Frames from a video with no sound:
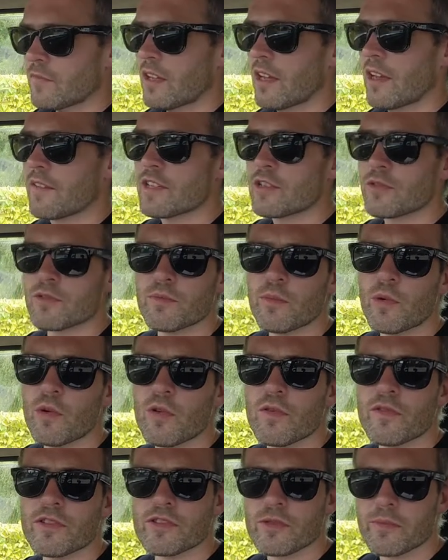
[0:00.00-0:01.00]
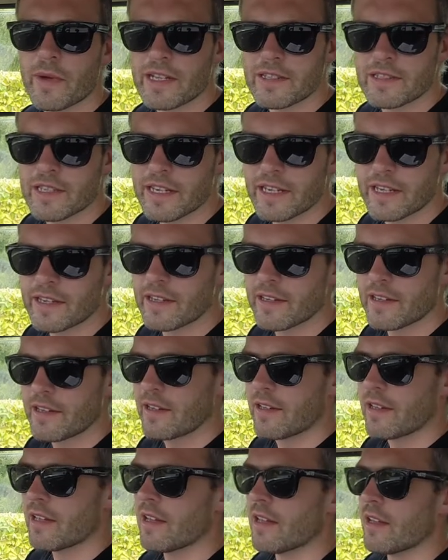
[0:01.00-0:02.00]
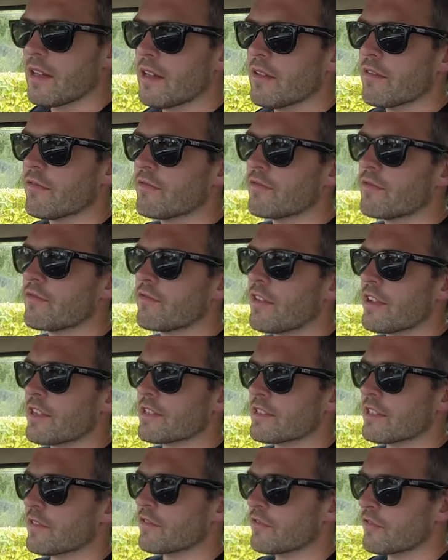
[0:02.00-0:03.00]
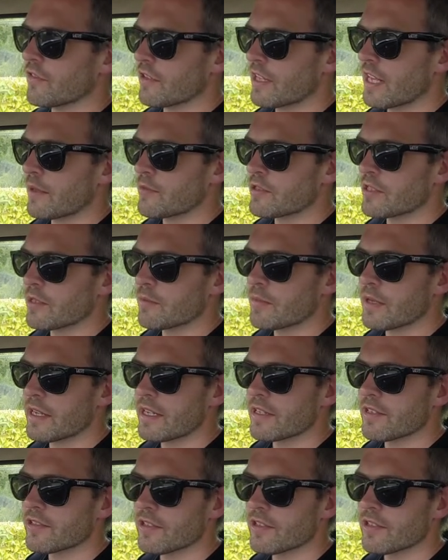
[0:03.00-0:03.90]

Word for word: and this was more of a dramatic uh, facelift for the MGB.